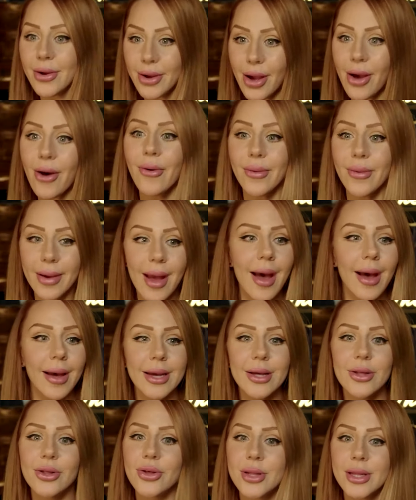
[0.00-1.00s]
There you go. Yeah,
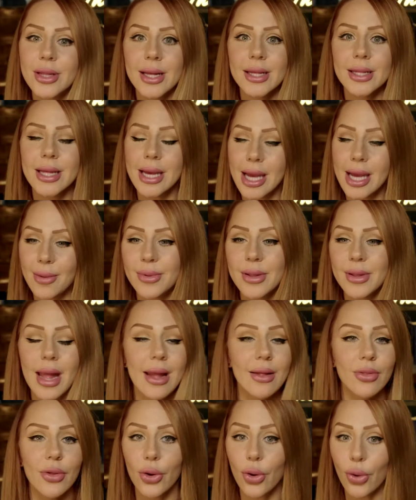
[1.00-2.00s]
he just says, he keeps
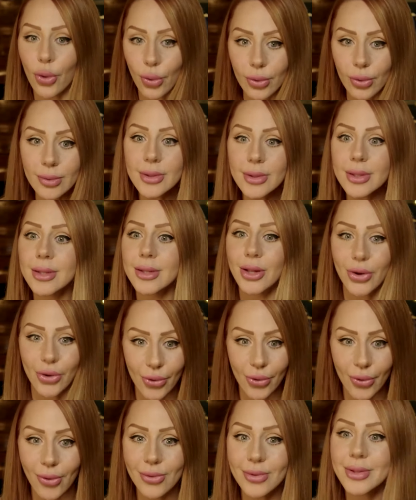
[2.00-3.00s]
saying the girls, the
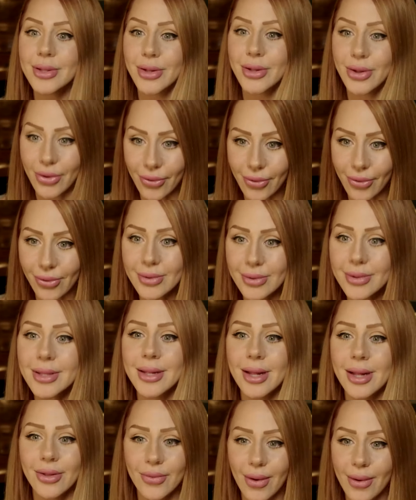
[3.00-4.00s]
girls, the
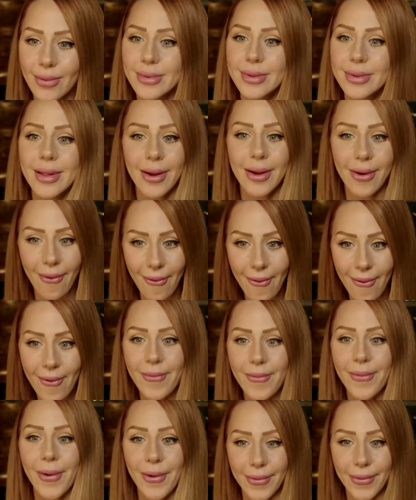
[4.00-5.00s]
girls. That's why I was like,
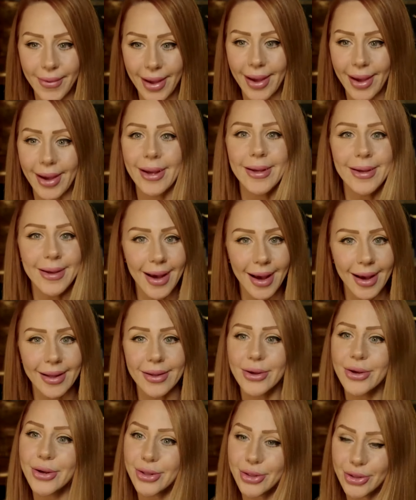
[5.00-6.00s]
oh, okay.
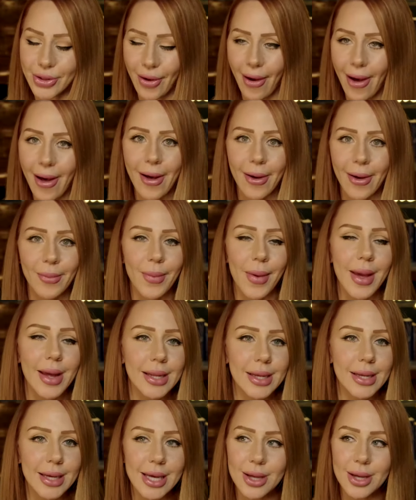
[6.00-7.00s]
Good job.
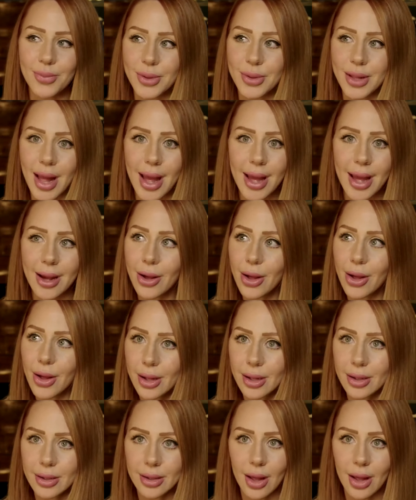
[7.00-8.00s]
And he keeps saying,
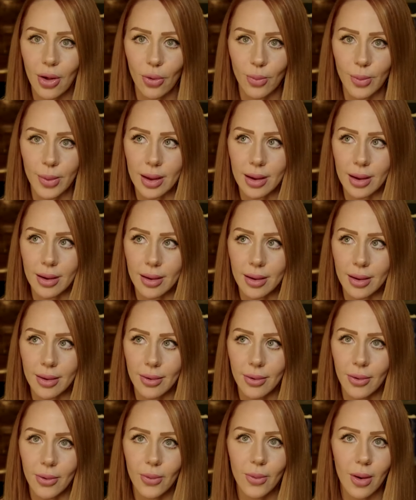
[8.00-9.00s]
tell me.
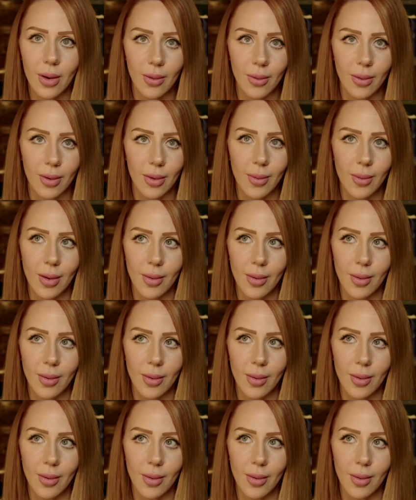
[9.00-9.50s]
What?